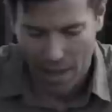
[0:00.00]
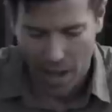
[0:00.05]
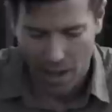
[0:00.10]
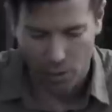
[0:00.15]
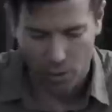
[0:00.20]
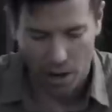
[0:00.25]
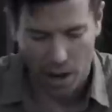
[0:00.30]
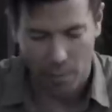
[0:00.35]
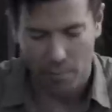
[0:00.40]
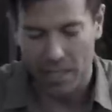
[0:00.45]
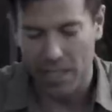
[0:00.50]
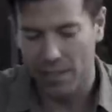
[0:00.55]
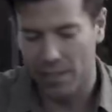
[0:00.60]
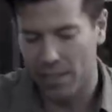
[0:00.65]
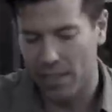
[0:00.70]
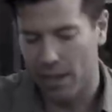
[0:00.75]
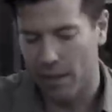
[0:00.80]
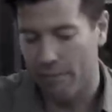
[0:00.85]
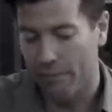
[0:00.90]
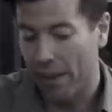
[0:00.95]
that or I'm
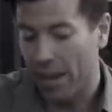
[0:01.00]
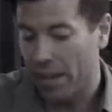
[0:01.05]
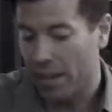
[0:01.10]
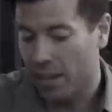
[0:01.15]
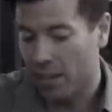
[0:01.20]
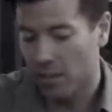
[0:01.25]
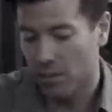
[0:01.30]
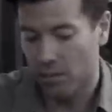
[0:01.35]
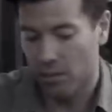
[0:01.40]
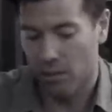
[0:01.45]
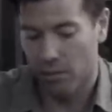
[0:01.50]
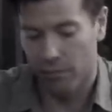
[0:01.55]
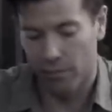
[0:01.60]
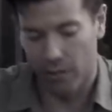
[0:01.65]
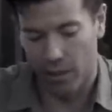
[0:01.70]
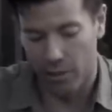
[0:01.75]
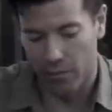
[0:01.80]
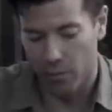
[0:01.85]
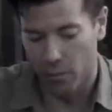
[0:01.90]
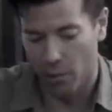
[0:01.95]
decent at evading, so
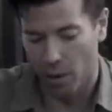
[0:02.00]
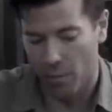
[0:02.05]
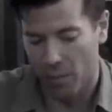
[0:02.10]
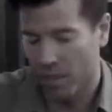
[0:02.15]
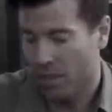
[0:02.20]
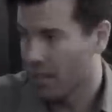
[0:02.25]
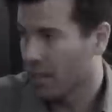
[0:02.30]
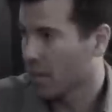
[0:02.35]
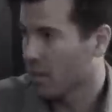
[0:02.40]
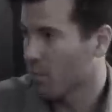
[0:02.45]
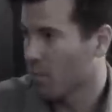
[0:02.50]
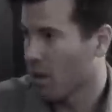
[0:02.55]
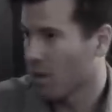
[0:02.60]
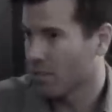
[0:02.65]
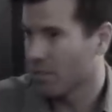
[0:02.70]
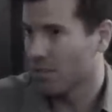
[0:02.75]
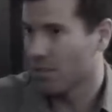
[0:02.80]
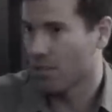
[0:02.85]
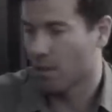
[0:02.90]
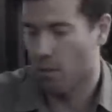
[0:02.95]
if you want me to take the
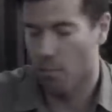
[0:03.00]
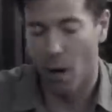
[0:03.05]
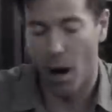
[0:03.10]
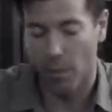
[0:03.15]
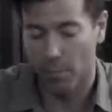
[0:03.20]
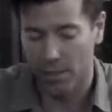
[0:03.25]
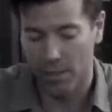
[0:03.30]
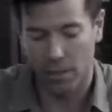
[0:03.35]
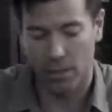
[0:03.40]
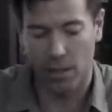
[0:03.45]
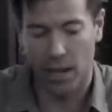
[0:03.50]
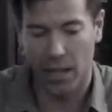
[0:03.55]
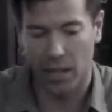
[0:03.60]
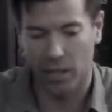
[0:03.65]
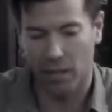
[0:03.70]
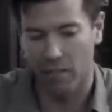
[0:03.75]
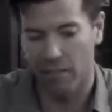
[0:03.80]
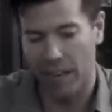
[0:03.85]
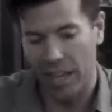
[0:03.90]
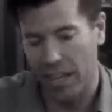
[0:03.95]
mobster, I
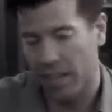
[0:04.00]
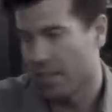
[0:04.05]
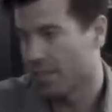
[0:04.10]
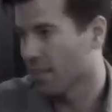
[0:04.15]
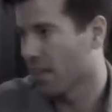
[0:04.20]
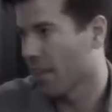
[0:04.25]
could evade it